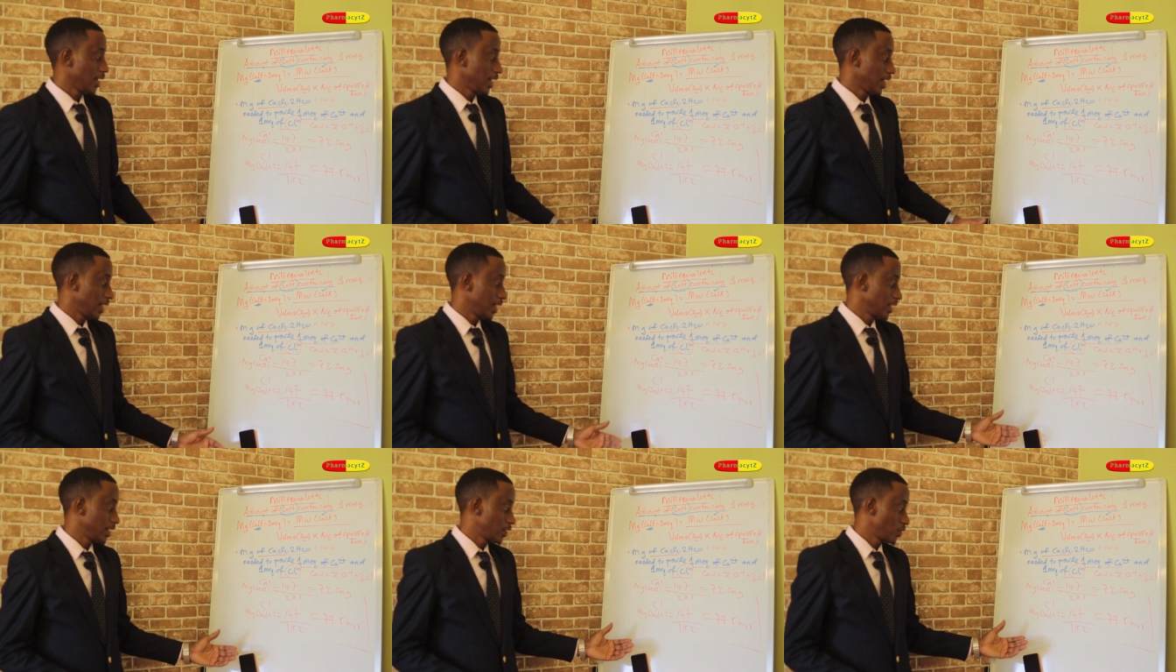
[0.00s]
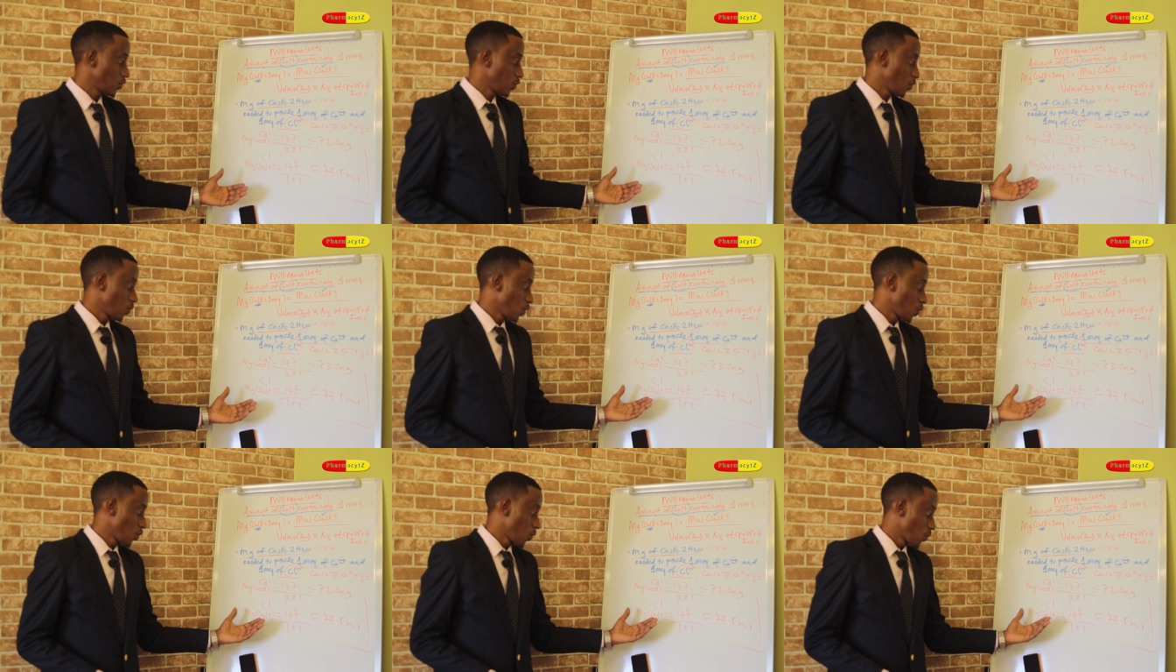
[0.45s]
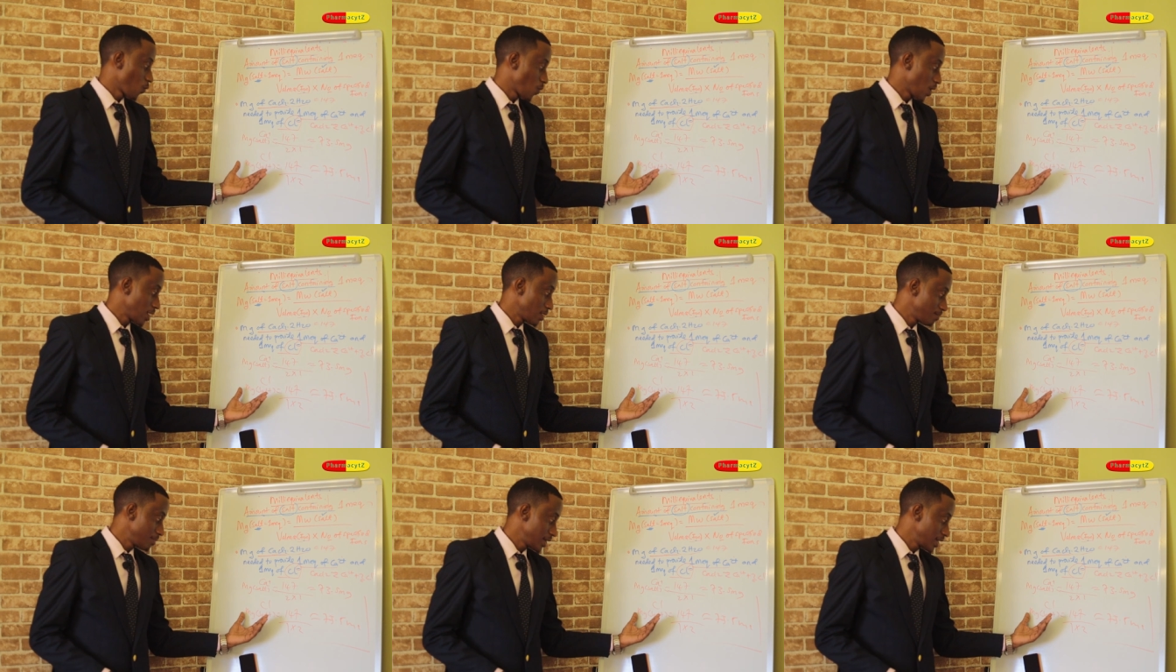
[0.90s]
and
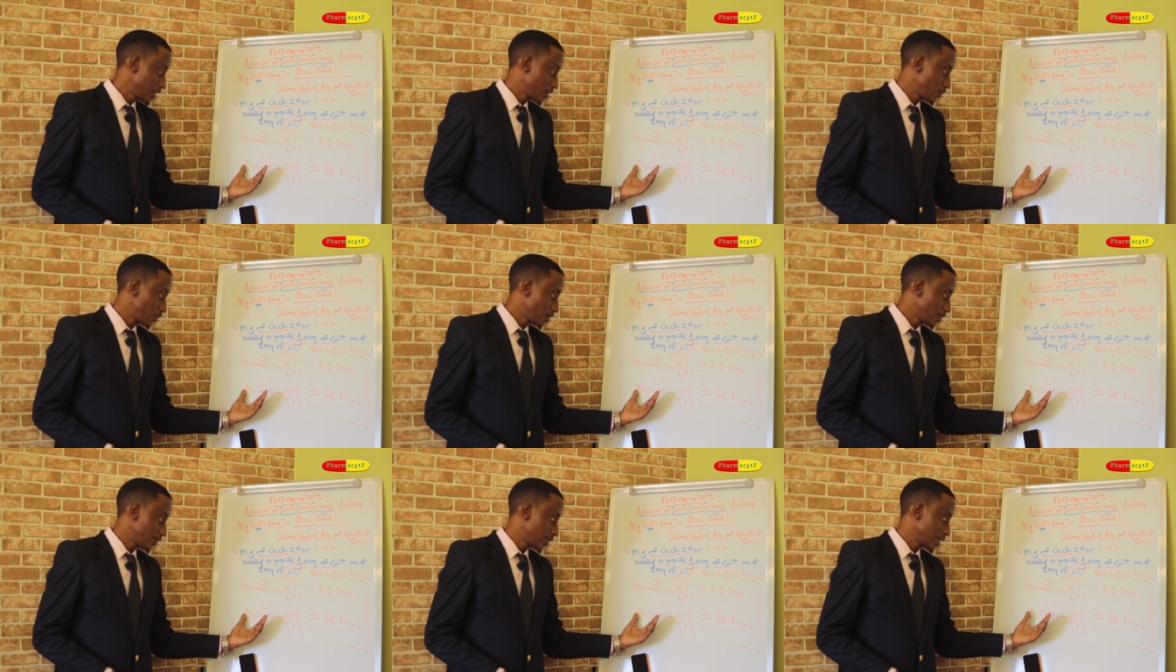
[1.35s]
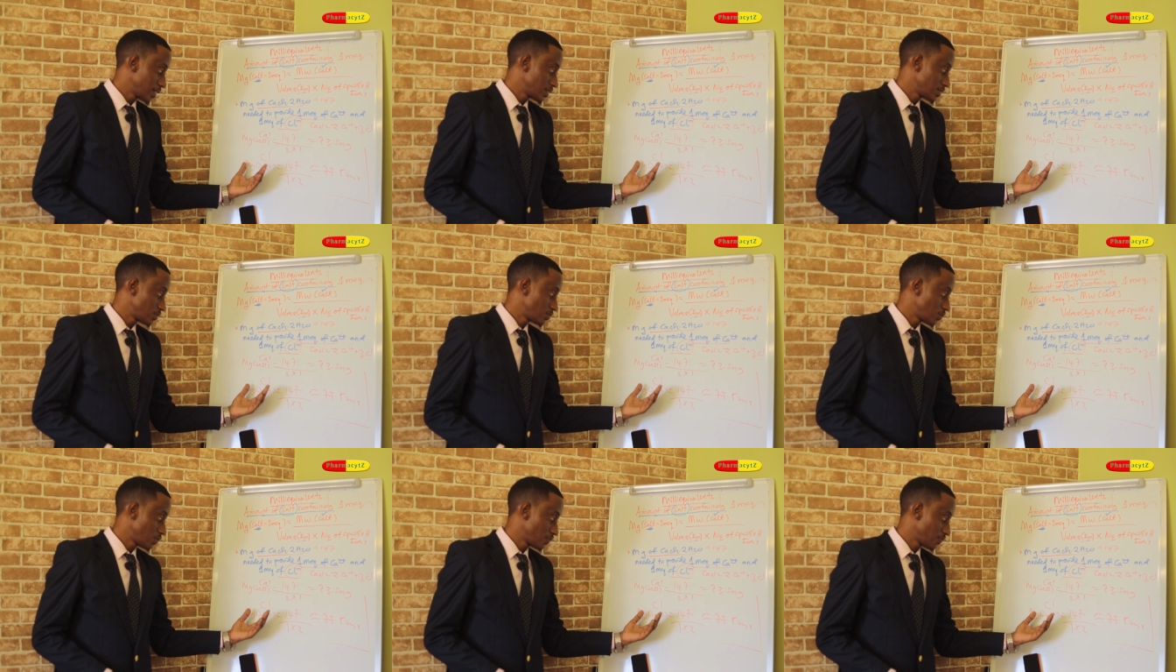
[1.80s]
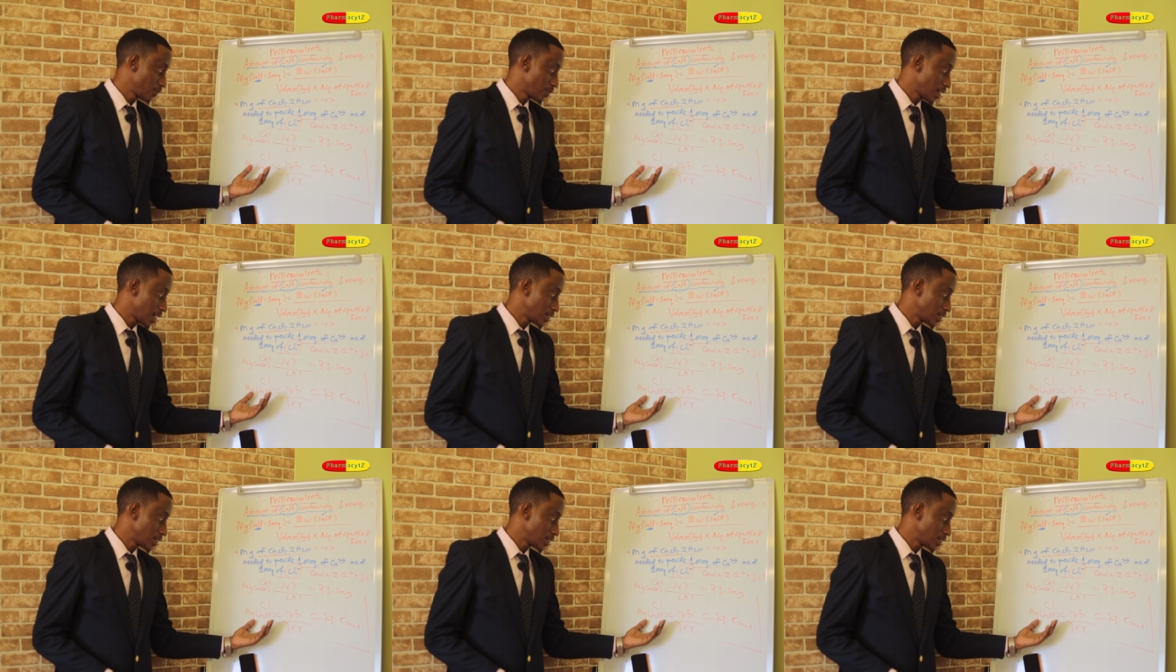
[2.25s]
1 milliequivalent of